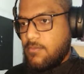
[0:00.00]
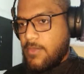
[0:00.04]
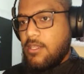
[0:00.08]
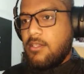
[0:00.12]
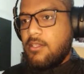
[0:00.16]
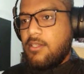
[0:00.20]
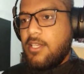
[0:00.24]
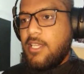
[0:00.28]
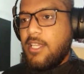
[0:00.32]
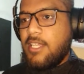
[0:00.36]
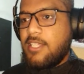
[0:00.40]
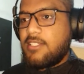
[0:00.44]

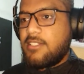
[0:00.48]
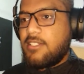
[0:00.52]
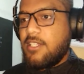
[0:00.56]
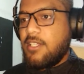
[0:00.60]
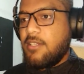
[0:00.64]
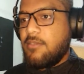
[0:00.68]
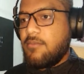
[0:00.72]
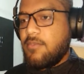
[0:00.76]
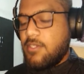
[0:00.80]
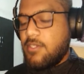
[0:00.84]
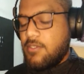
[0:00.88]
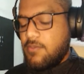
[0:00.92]
Next thing
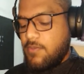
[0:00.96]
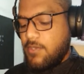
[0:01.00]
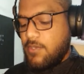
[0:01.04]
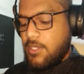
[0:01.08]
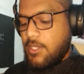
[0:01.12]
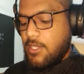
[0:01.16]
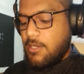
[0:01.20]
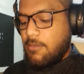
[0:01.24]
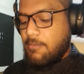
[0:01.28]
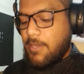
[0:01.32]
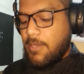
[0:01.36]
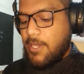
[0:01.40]
which we
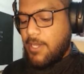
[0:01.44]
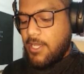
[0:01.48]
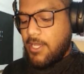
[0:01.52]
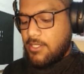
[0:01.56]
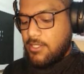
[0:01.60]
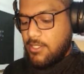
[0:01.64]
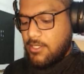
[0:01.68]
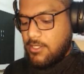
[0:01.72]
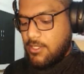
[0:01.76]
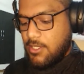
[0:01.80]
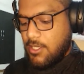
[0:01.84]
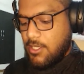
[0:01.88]
can pass
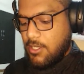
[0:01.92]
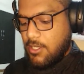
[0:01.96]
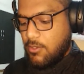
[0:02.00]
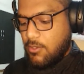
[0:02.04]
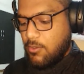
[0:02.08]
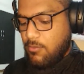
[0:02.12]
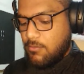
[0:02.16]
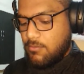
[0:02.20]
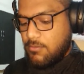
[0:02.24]
is the home.